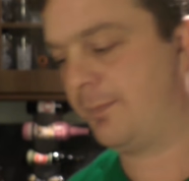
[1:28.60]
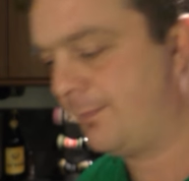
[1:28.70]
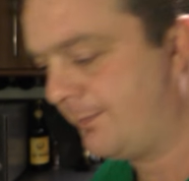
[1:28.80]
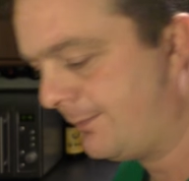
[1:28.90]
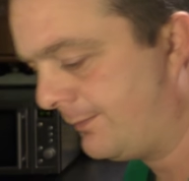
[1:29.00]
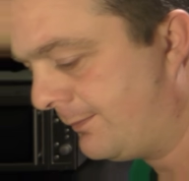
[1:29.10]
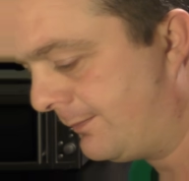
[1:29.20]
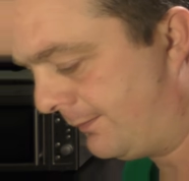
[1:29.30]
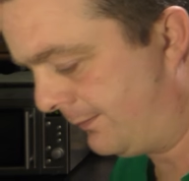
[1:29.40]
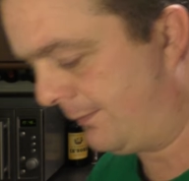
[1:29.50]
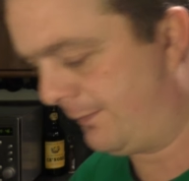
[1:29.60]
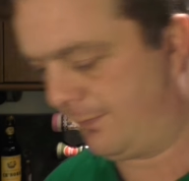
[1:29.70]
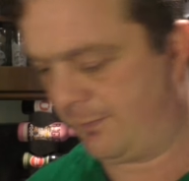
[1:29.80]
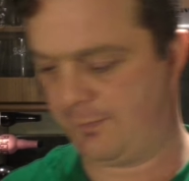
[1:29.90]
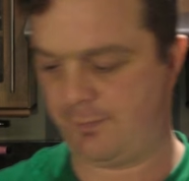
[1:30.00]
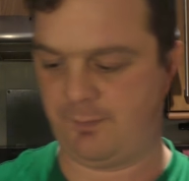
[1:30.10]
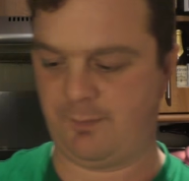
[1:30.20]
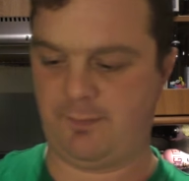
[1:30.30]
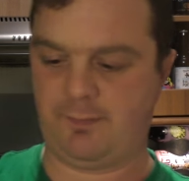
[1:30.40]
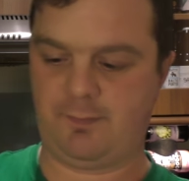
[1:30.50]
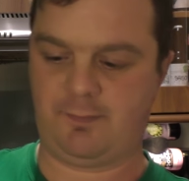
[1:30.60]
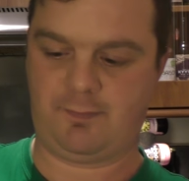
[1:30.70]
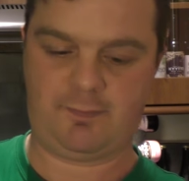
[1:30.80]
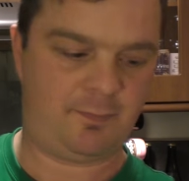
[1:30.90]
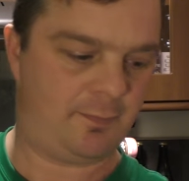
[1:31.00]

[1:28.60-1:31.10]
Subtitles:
(no one is talking)